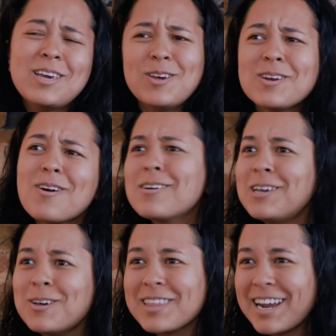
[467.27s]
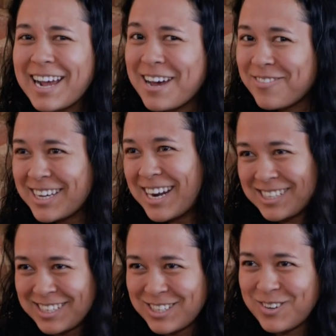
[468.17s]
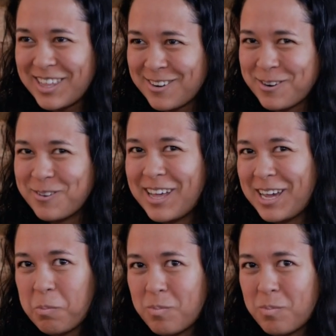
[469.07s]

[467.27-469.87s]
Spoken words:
You can argue that I have a connection to it through like